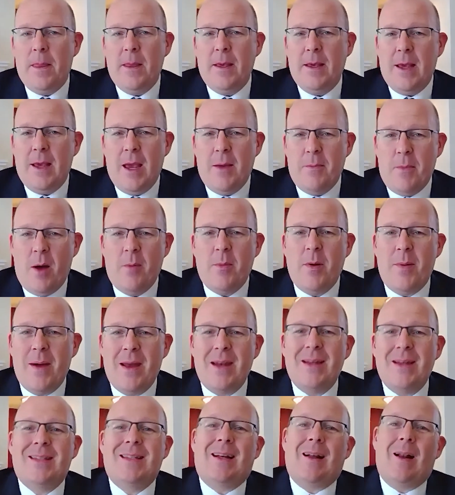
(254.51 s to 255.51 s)
it might be
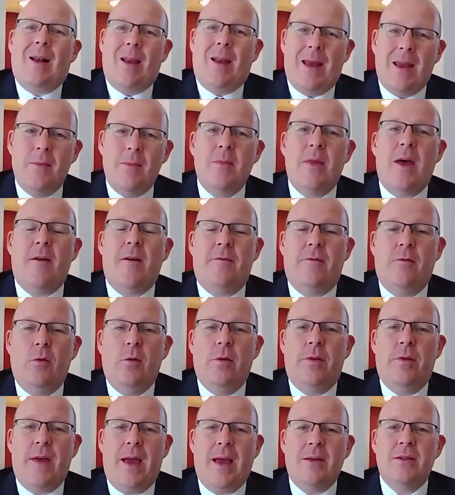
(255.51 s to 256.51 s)
better to claim that
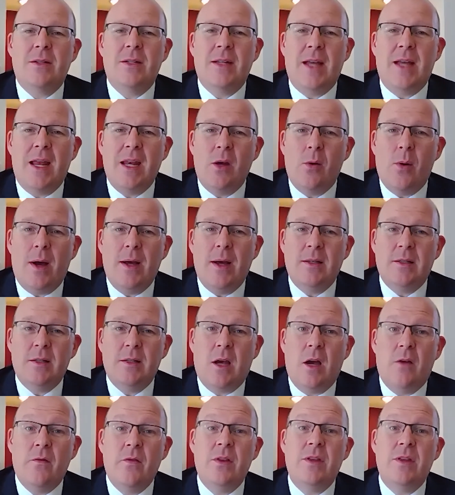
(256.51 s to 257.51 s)
$4,000 anyway to
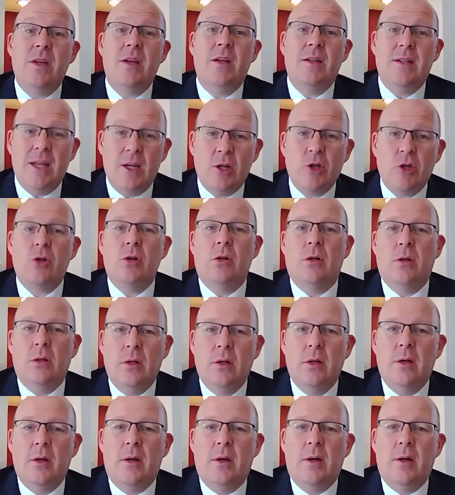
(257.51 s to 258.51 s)
cover the
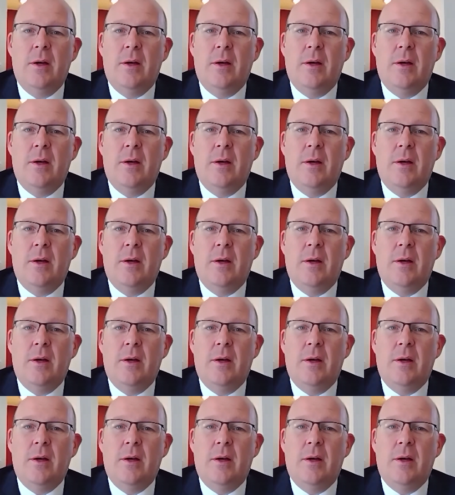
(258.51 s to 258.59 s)
additional